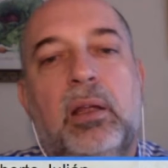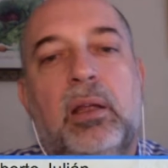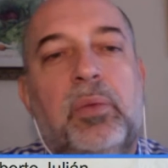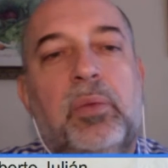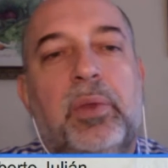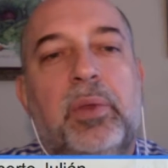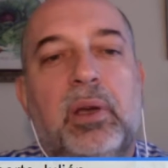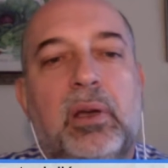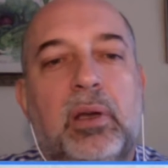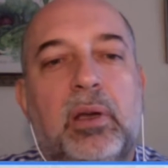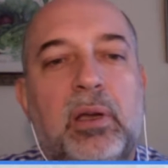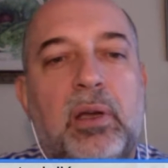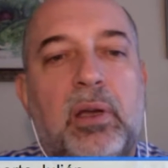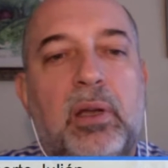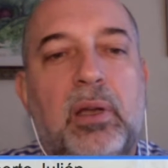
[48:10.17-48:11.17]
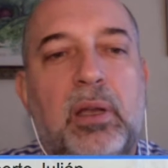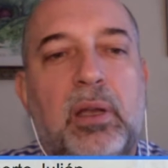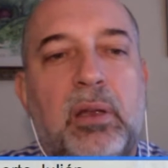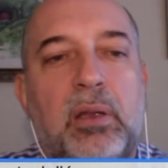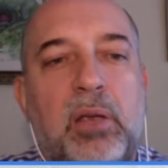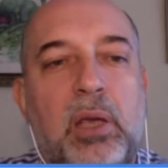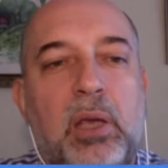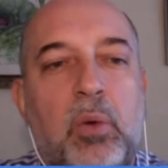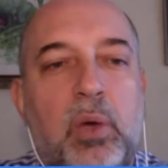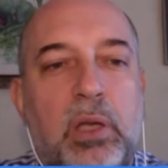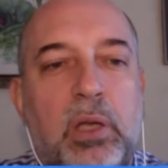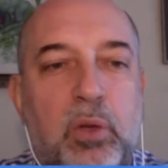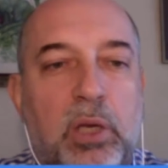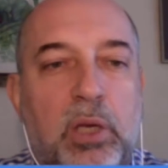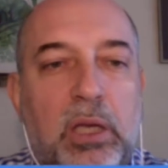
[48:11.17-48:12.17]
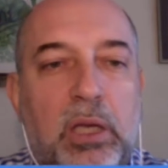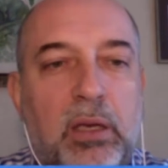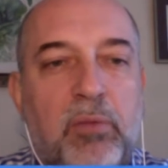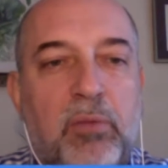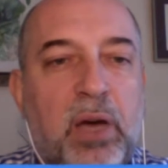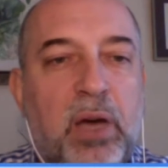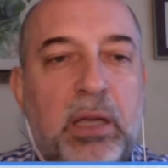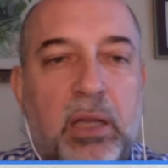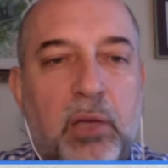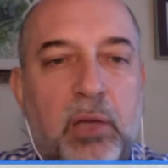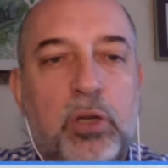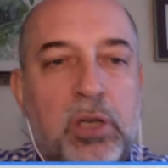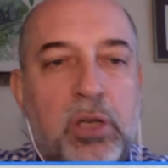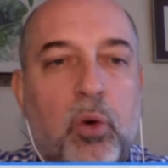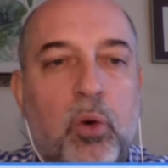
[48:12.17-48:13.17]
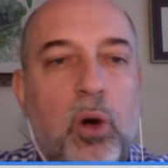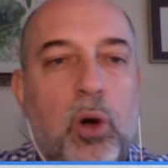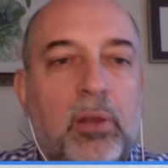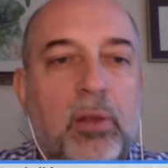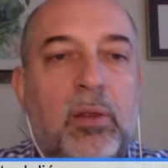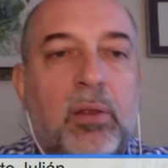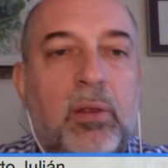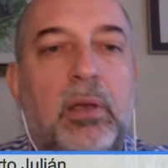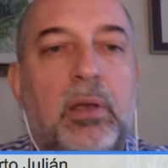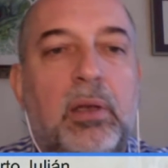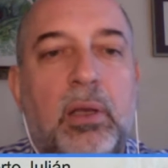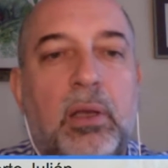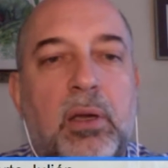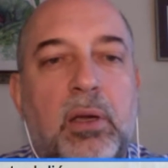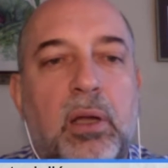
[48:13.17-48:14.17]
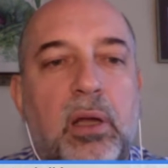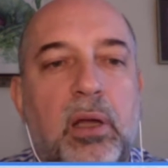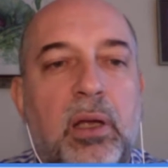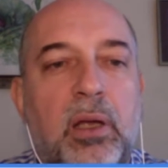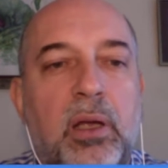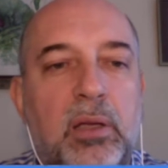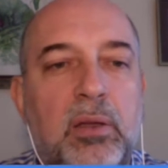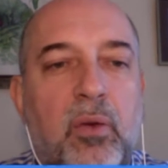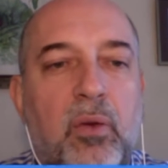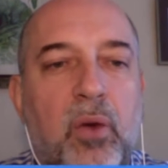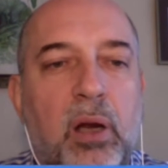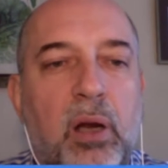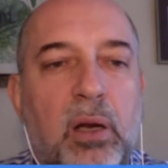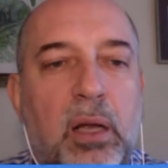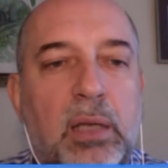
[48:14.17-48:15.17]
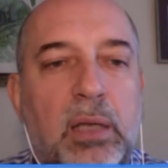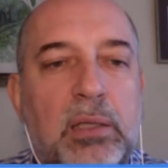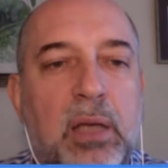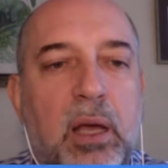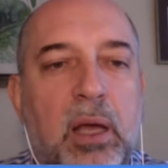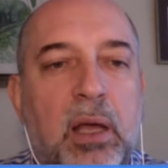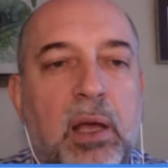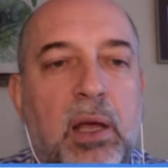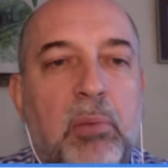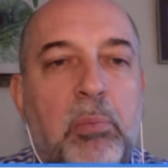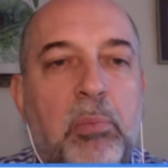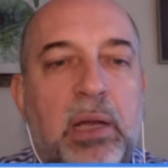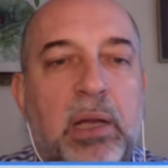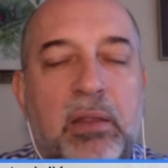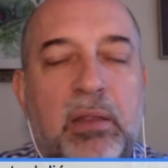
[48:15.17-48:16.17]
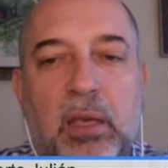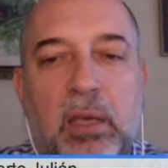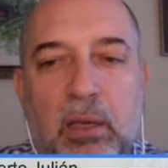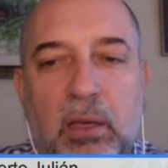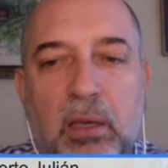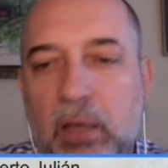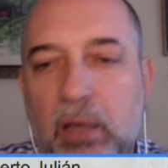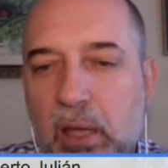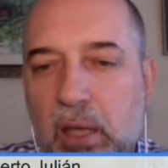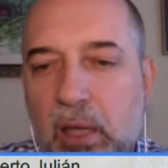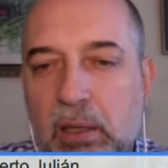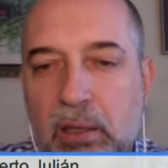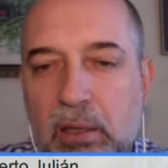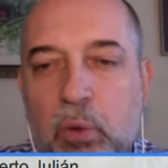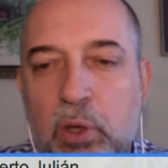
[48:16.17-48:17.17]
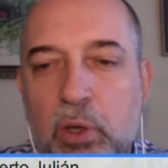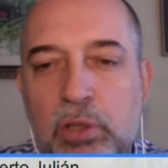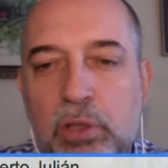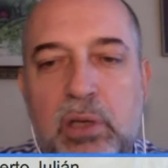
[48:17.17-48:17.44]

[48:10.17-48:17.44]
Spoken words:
In fact, it was recorded in the real class, but he's